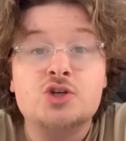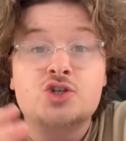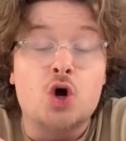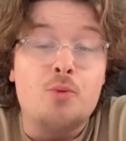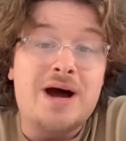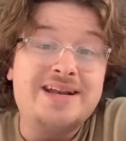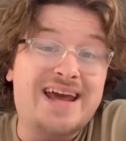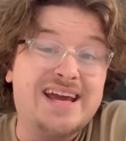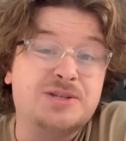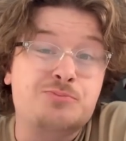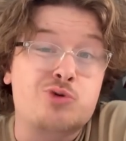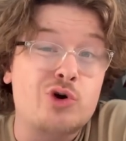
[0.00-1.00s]
So my day
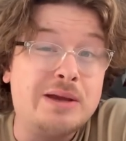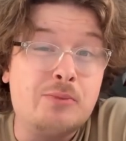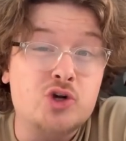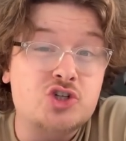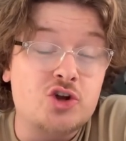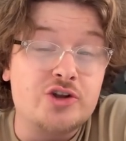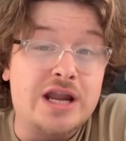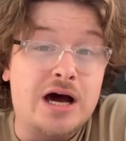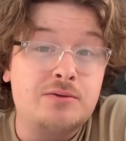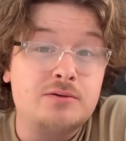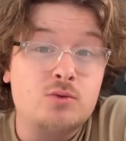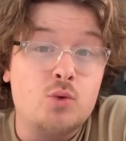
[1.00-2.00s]
is pretty much done
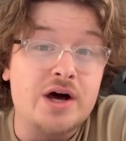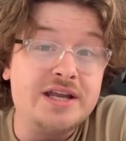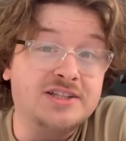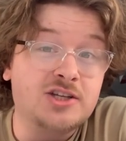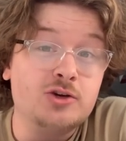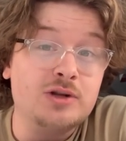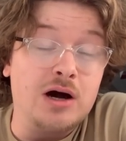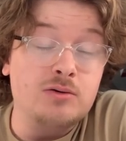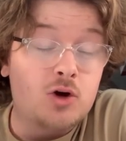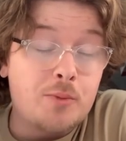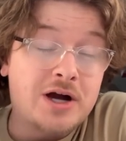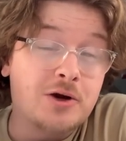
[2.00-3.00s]
now. What I need to do now,
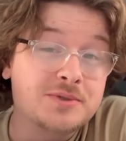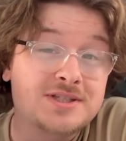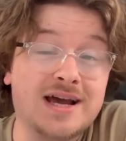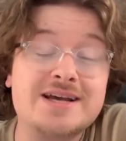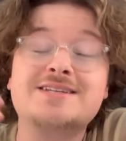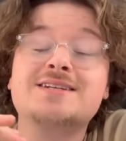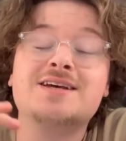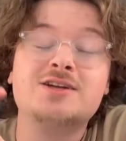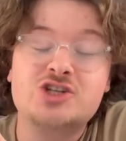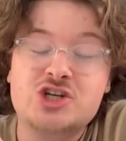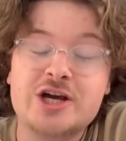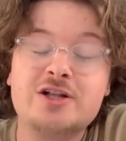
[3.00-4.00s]
go back upstairs,
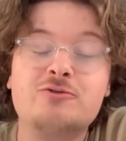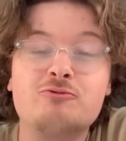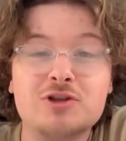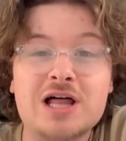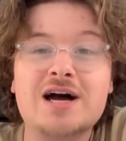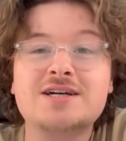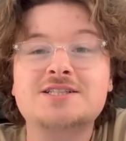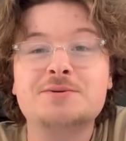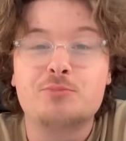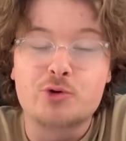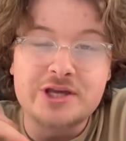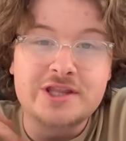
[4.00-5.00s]
chill, relax,
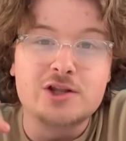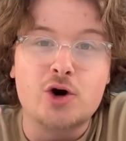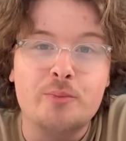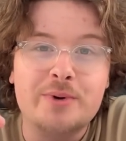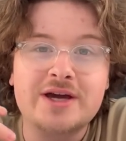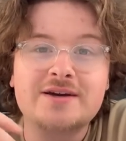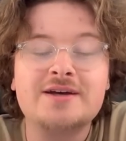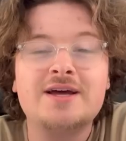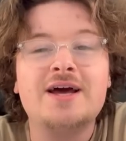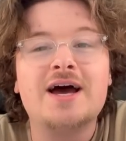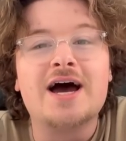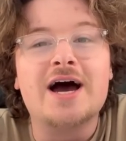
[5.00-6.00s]
breathe a little bit,
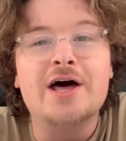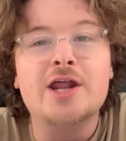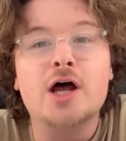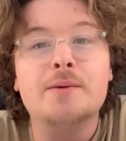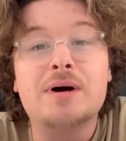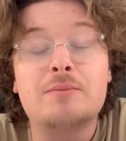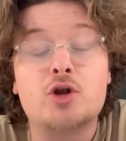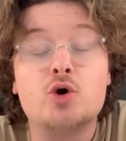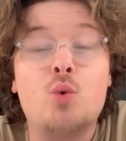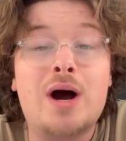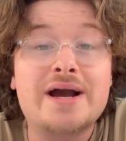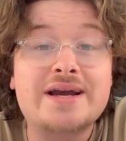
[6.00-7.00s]
and I'm going to
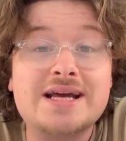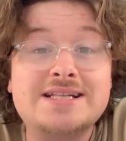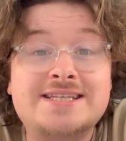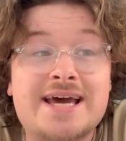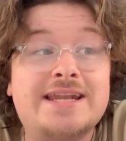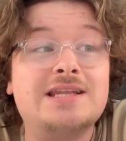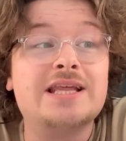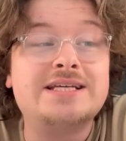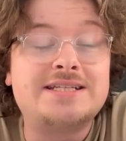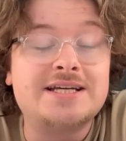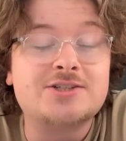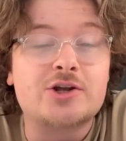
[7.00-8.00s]
whack 10
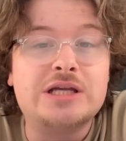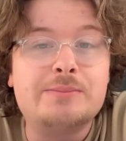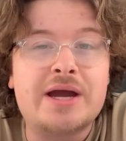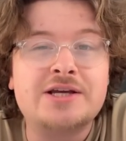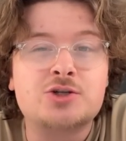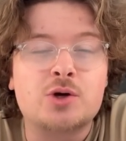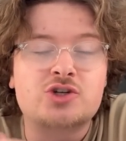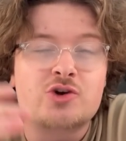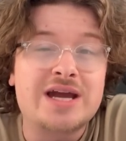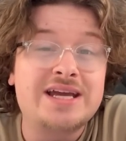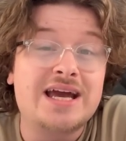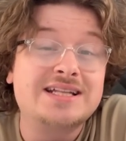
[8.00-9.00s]
listings on eBay. So I'll
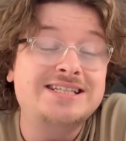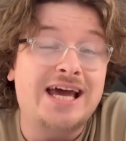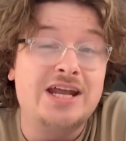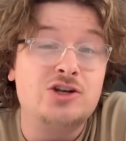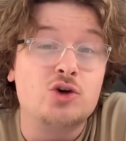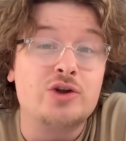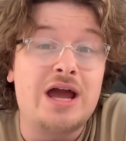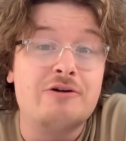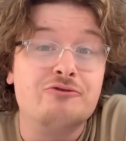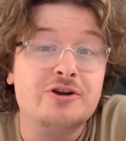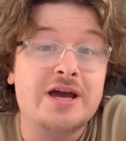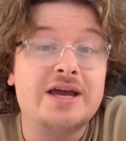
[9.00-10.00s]
try and get 10 done
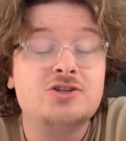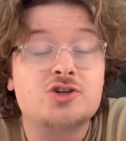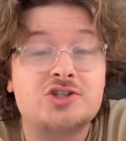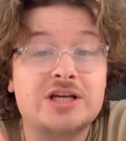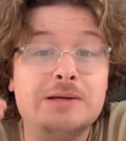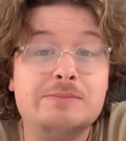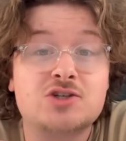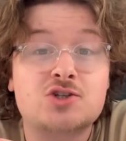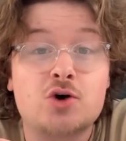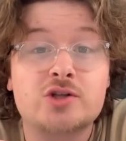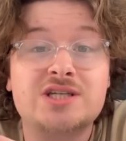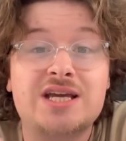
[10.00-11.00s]
every day just to keep the
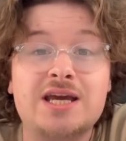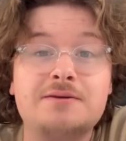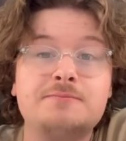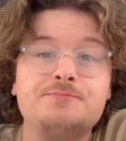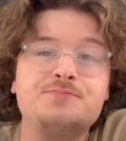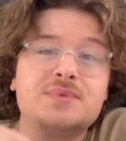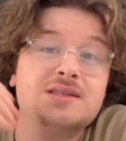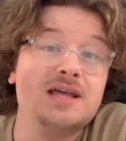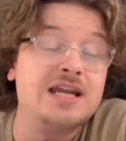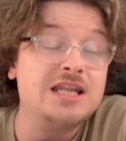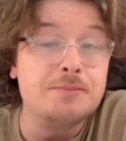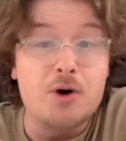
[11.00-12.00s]
store ticking.
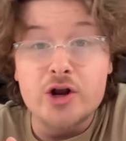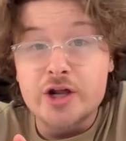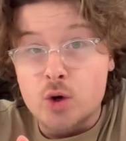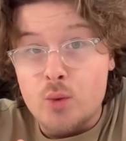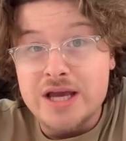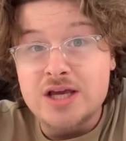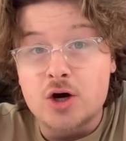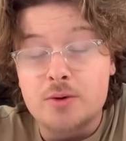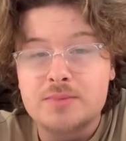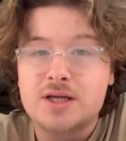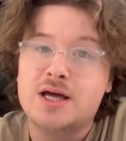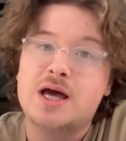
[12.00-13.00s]
Then in the morning I'll wake
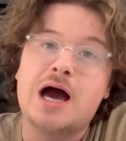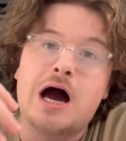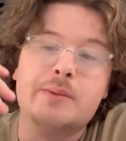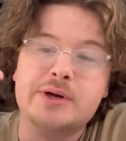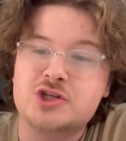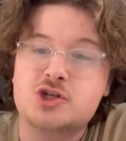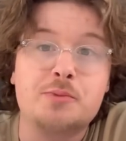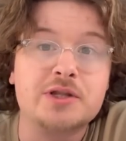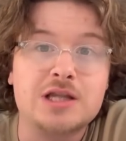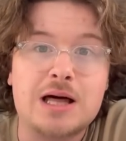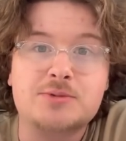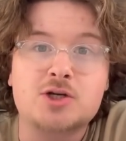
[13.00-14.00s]
up, I'll be able to come on
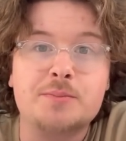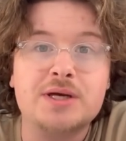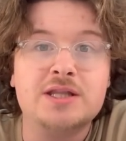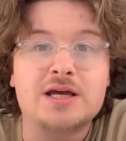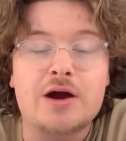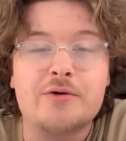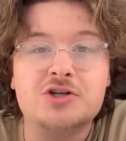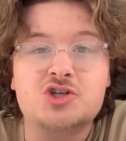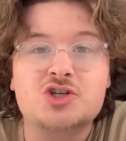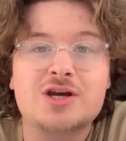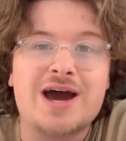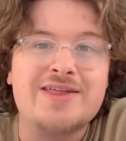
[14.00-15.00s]
the laptop in the
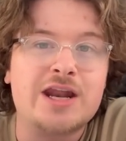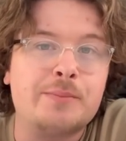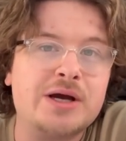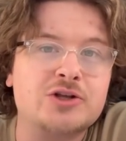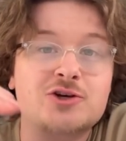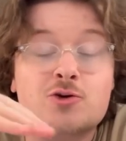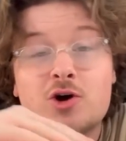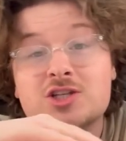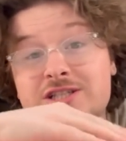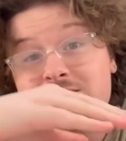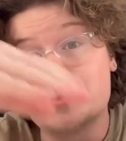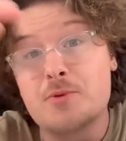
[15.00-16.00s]
garage, and then I'll be able to cross
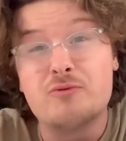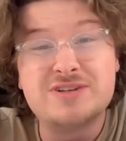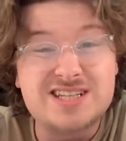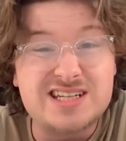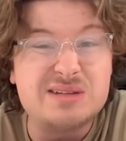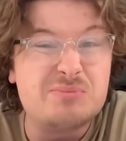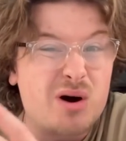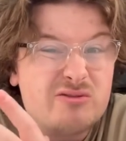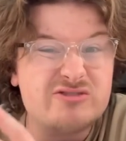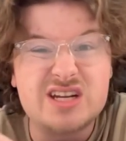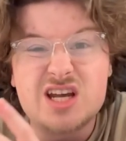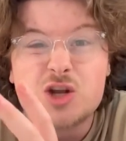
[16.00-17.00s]
list them over to Depop,
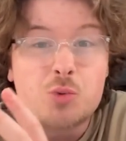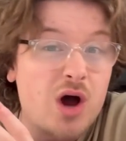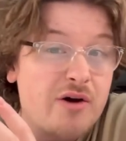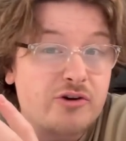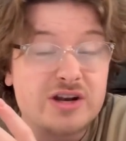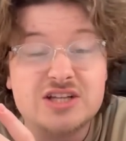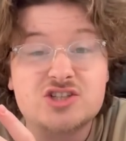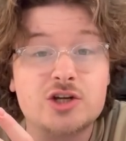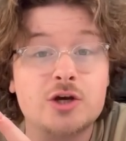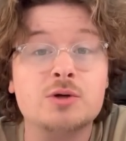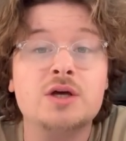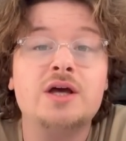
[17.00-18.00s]
Vinted, or whatever I need to
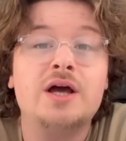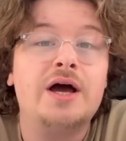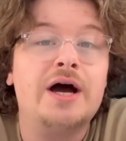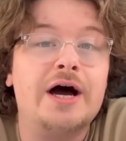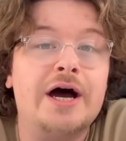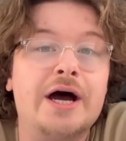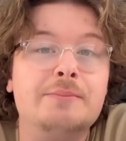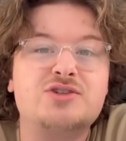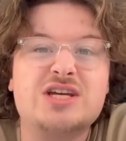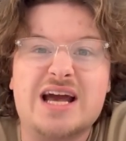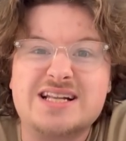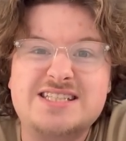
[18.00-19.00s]
do.
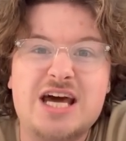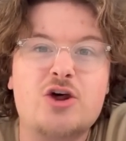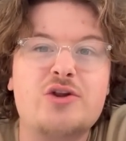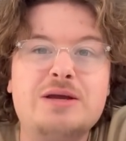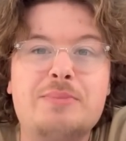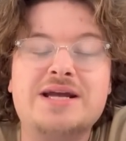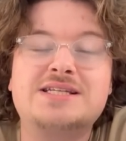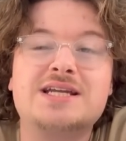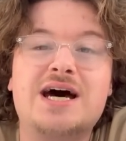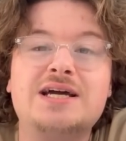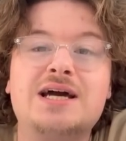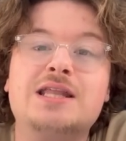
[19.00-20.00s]
So yeah, 10 on eBay
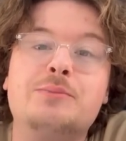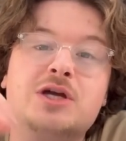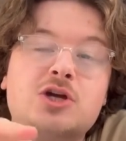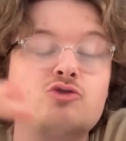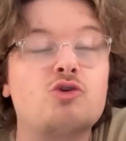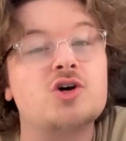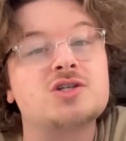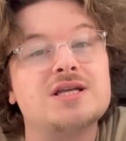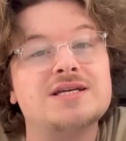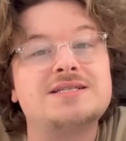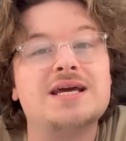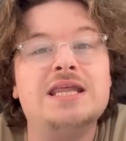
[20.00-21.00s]
tonight, and then we can cross
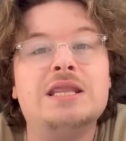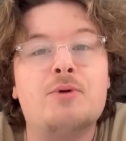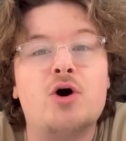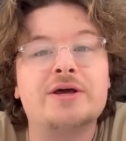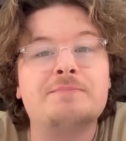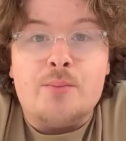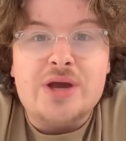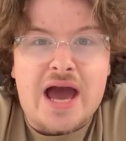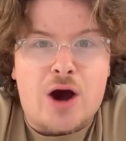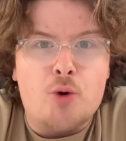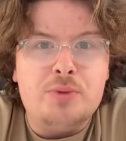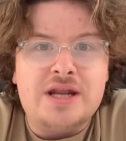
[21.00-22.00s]
list in the morning. But yeah,
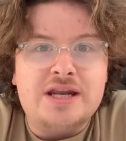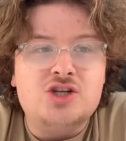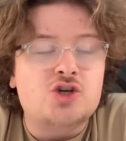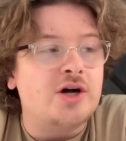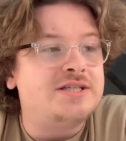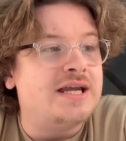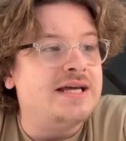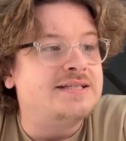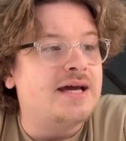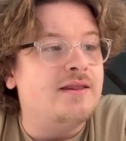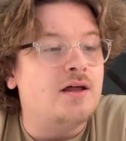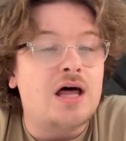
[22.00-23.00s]
hope you did enjoy today's
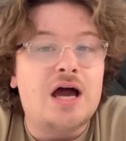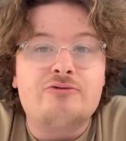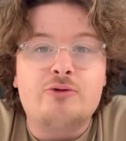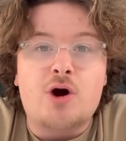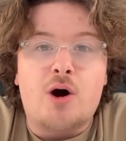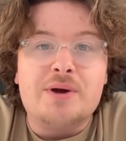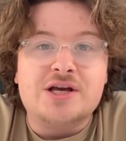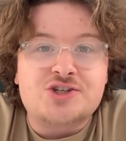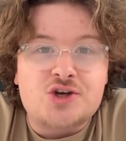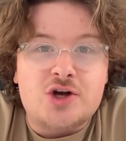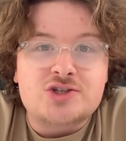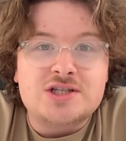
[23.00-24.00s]
day in the life. We've got a bit of
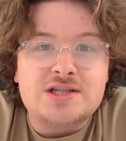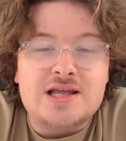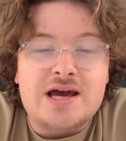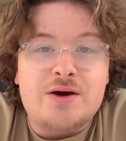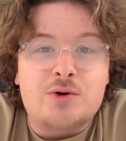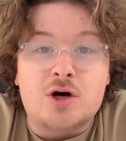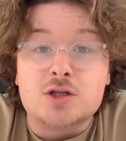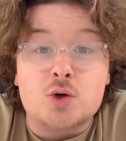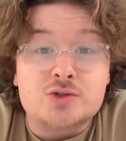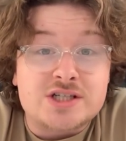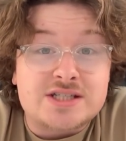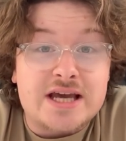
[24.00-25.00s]
sourcing in there, we've got
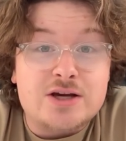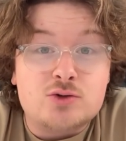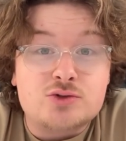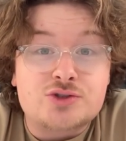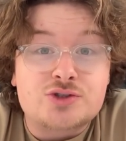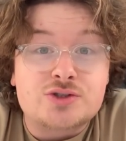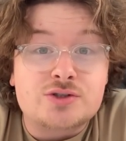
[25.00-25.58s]
loads of sales,